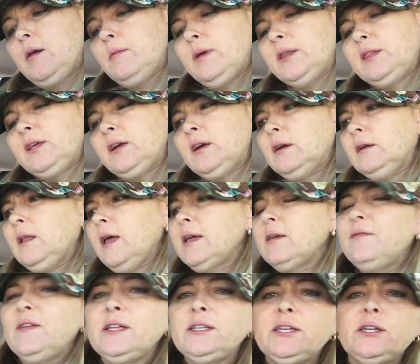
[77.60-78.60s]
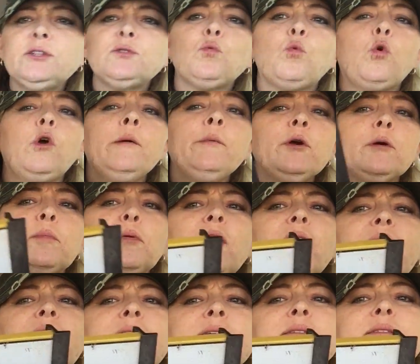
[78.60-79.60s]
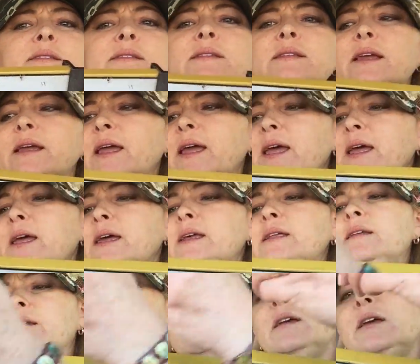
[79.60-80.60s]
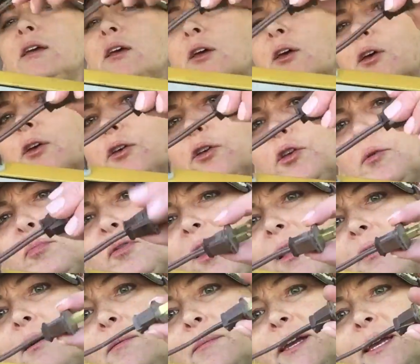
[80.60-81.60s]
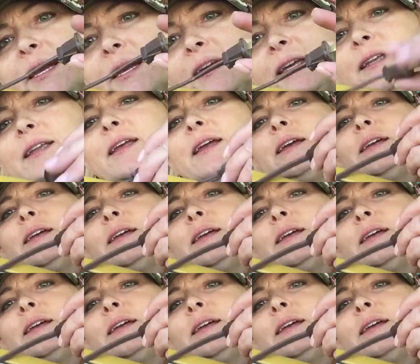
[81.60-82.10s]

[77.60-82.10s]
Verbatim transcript: But they're like vintage warmer plates, and you plug them in,